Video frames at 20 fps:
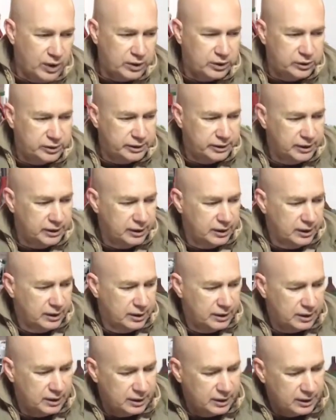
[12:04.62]
on
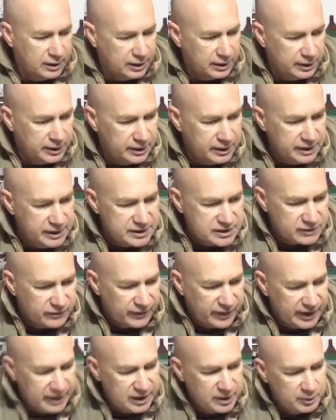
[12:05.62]
what is
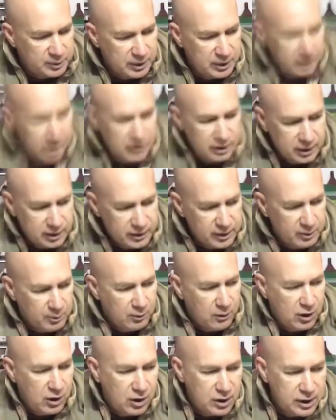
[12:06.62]
available on the
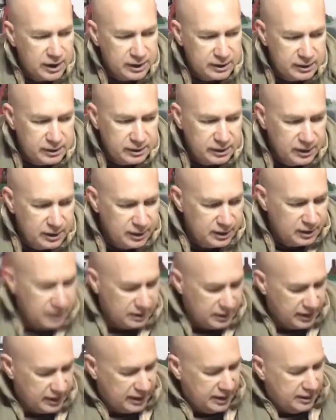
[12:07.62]
market,
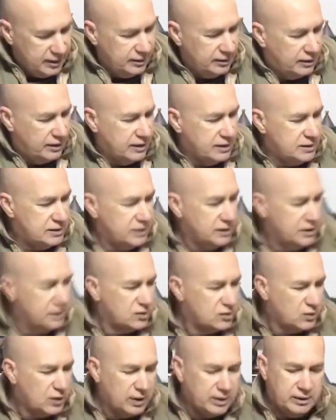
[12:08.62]
and this is
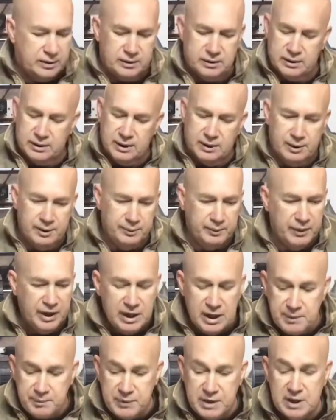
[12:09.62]
what many
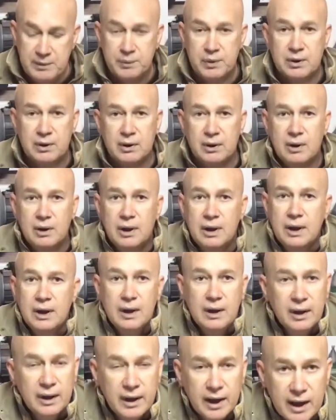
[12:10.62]
people
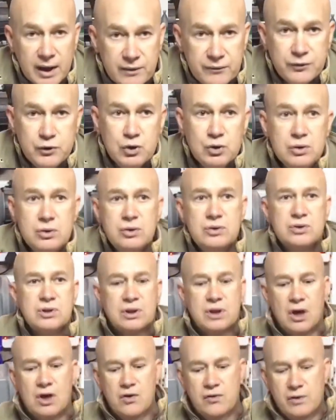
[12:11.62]
have used
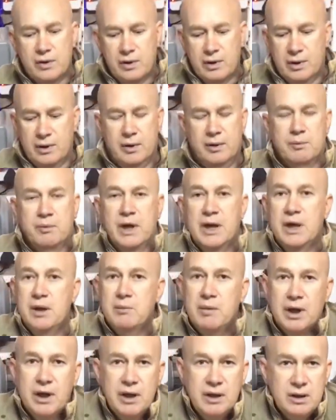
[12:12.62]
over
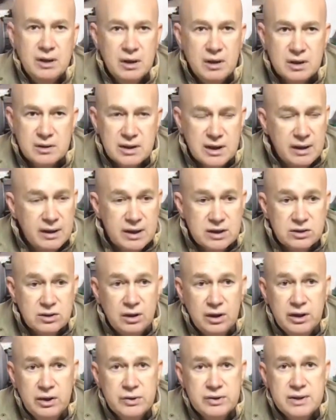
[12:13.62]
many years, and they're still
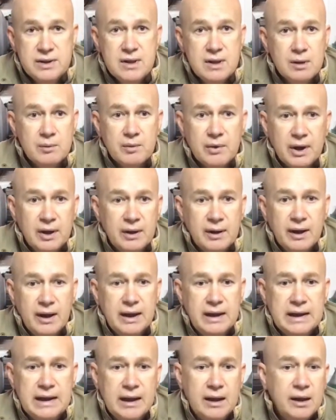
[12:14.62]
using them, and
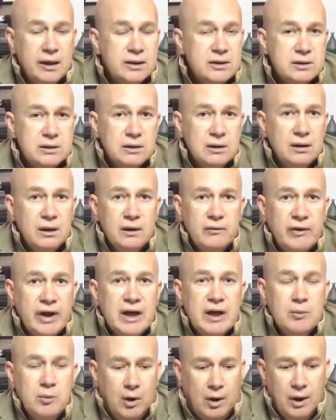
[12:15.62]
it's still
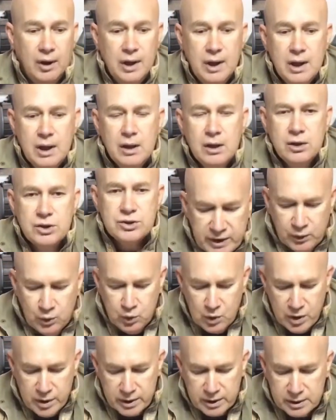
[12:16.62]
available. So
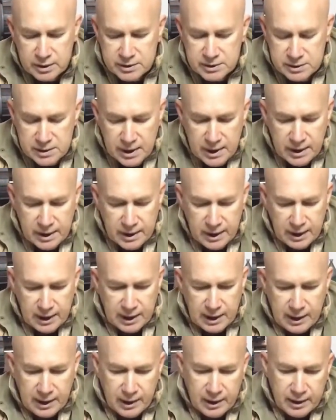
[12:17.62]
it's something that
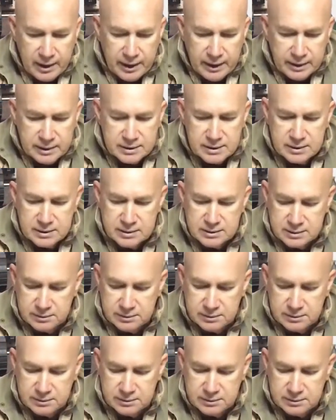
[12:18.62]
works.